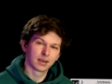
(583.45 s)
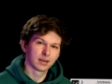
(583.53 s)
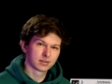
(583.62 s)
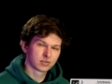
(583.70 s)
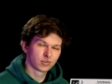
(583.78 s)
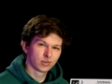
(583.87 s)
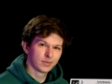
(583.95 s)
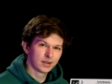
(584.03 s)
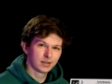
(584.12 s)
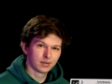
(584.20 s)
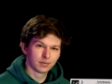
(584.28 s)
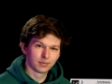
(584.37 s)

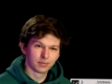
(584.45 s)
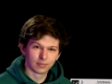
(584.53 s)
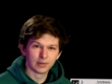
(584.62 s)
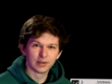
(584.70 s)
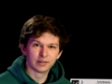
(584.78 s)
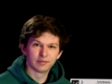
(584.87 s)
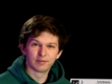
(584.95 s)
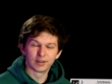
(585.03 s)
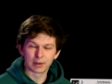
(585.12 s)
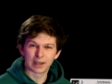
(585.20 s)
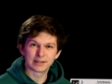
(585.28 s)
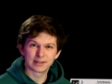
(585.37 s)
Assuming we've
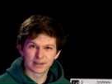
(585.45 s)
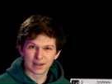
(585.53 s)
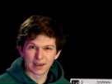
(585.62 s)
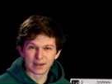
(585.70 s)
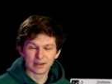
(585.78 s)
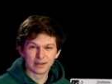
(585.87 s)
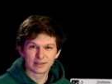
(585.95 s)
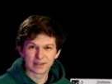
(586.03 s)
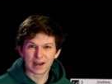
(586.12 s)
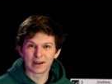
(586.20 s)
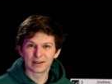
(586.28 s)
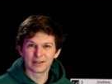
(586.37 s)
placed a
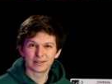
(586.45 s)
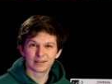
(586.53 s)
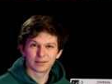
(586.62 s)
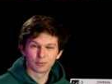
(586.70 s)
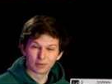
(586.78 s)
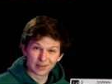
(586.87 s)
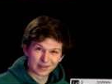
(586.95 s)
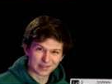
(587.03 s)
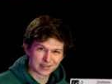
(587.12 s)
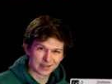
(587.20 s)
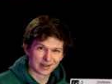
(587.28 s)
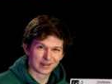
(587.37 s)
target within a
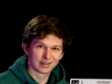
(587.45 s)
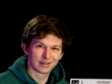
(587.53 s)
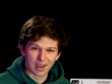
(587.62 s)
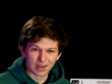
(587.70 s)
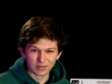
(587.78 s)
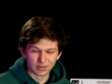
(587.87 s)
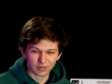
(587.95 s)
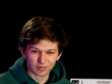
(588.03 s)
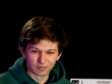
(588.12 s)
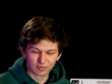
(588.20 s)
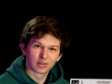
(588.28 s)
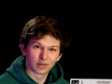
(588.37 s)
scene and
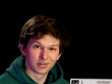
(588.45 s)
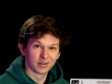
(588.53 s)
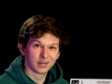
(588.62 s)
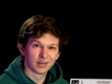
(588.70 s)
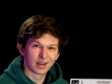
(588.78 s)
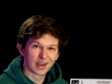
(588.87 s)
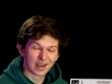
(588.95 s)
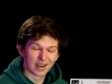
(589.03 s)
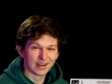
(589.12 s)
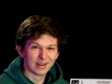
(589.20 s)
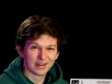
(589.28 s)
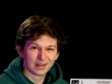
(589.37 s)
you've gotten
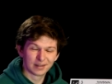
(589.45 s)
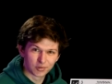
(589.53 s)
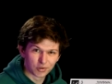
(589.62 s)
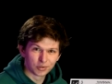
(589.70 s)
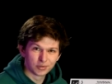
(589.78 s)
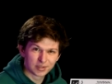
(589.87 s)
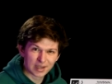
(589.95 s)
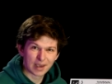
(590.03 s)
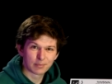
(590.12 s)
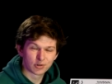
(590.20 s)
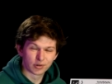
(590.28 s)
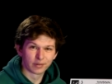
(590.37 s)
a good
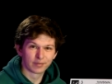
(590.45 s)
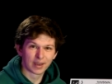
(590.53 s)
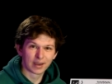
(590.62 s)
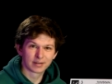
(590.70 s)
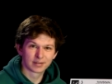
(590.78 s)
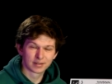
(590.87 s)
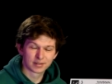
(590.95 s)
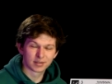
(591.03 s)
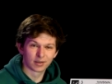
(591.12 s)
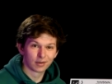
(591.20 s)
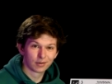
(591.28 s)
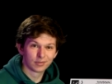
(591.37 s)
capture of that,
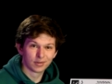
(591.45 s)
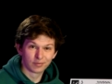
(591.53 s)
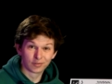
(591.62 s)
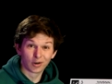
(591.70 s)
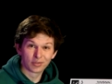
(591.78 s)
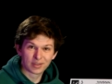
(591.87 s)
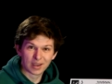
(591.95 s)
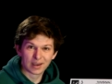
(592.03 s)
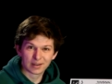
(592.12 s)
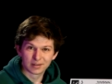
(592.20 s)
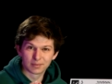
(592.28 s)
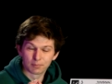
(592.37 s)
so you've got
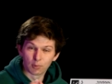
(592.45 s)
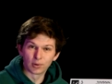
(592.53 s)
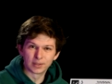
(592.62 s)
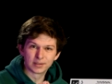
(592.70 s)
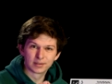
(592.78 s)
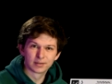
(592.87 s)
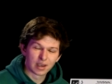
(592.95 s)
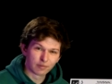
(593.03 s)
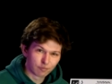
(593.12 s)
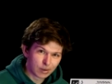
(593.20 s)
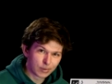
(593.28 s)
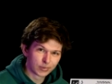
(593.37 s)
that point.
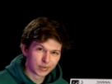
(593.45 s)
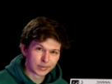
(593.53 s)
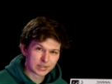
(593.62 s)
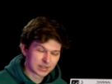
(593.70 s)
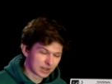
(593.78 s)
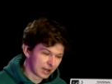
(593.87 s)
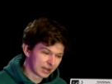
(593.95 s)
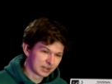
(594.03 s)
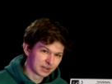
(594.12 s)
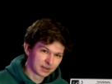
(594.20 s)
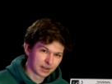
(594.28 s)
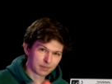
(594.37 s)
If we were to
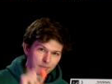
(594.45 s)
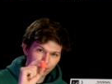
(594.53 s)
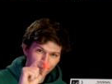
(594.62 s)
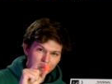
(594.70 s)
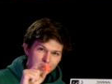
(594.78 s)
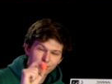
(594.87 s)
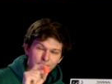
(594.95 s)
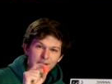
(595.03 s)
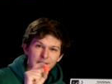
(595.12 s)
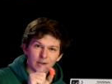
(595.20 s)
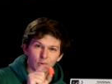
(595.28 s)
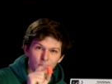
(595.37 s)
assign that point
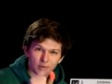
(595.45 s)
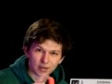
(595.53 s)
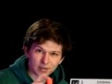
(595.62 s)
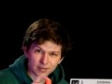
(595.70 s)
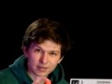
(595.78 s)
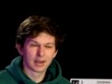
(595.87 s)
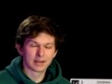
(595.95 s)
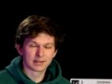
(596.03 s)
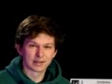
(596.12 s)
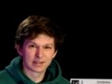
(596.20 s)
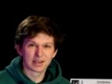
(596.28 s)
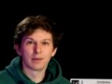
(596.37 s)
3D coordinate as
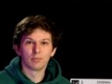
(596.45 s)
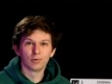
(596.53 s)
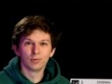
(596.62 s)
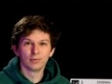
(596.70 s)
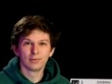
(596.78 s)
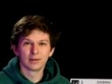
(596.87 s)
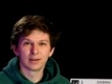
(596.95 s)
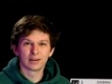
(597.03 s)
an example,